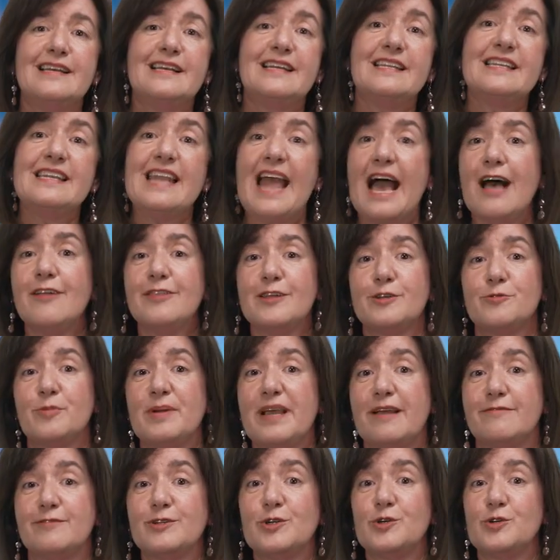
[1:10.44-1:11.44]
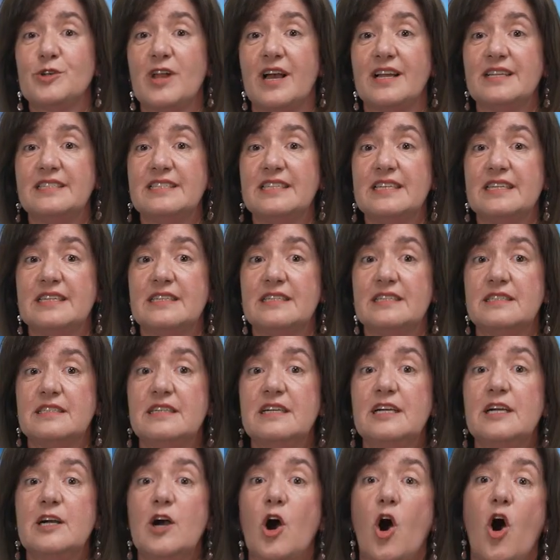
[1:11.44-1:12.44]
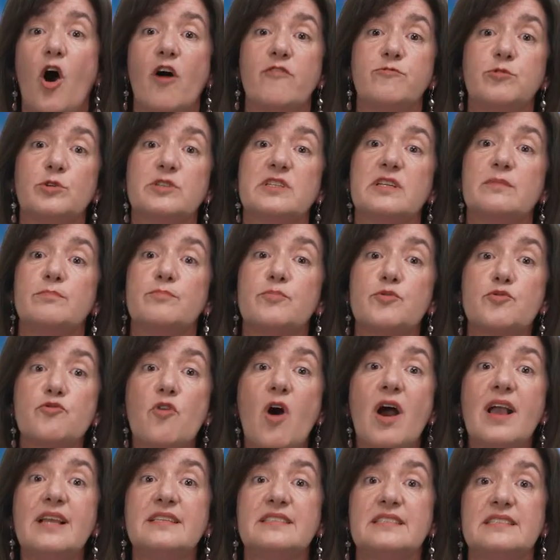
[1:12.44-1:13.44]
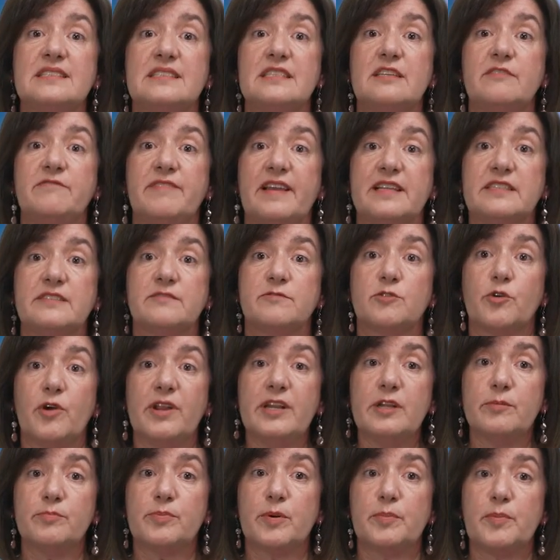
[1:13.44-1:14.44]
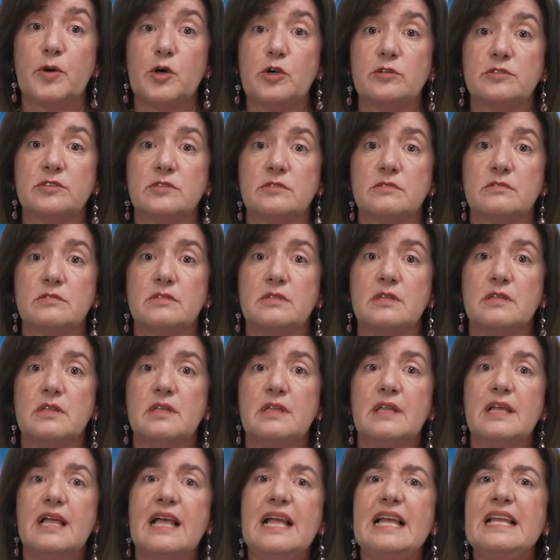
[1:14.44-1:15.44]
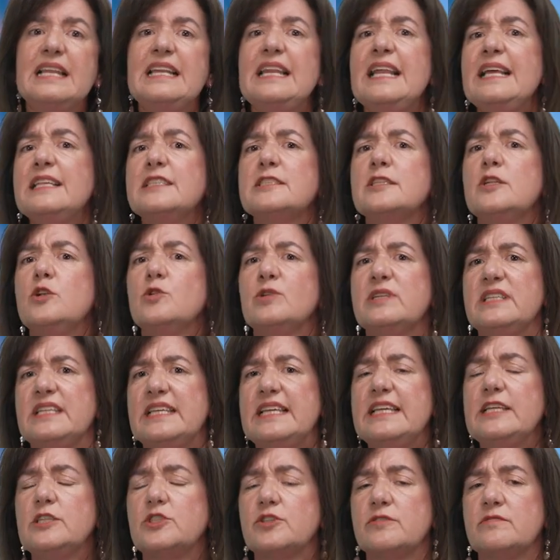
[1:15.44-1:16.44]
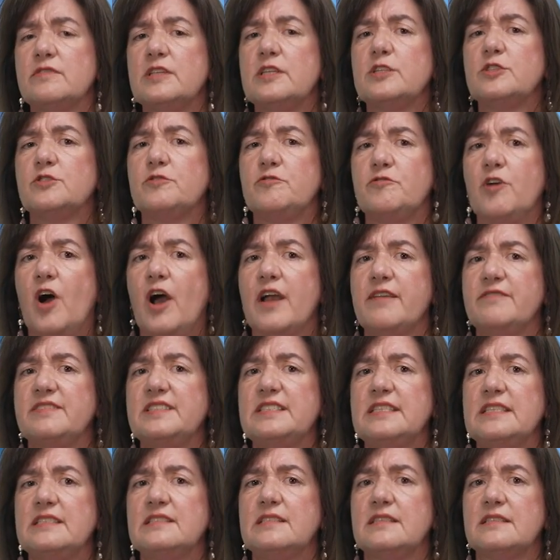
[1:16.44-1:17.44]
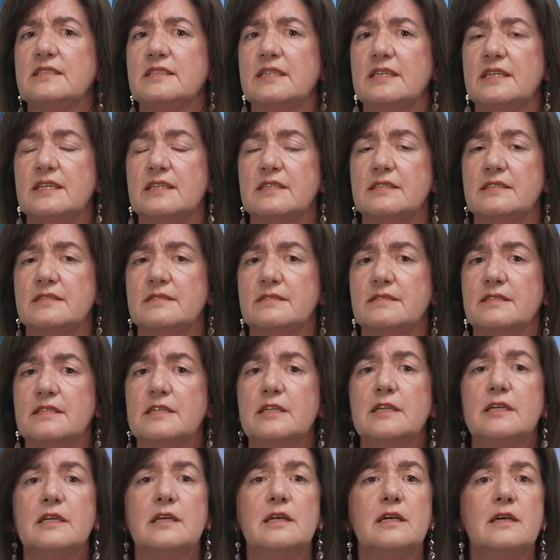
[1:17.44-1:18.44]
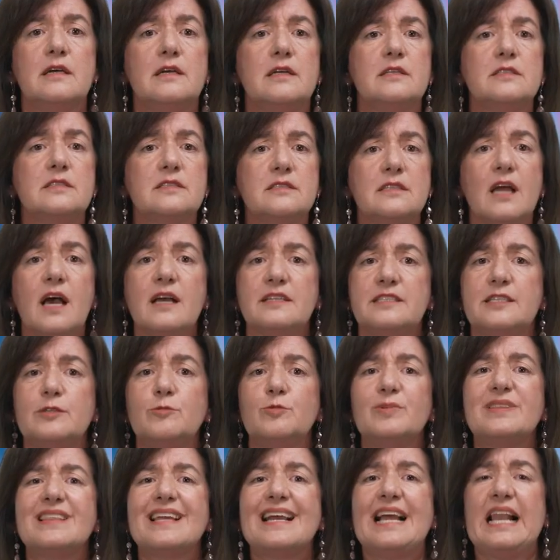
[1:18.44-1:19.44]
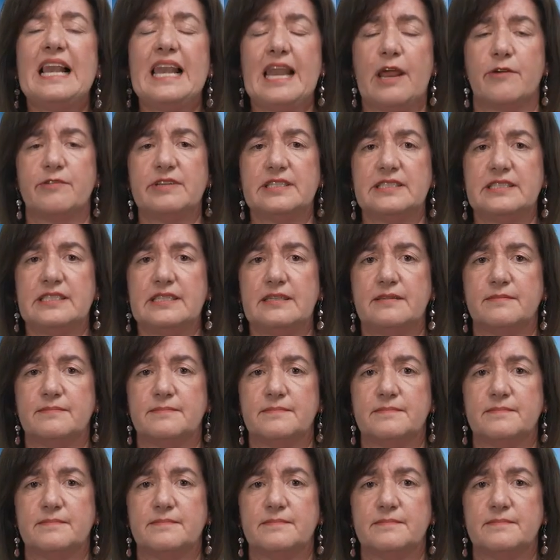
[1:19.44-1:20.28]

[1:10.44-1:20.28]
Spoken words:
Now that we have a good idea of what comprises an effective credit proposal, let's look at each of these 5 C's in turn, starting with clarity.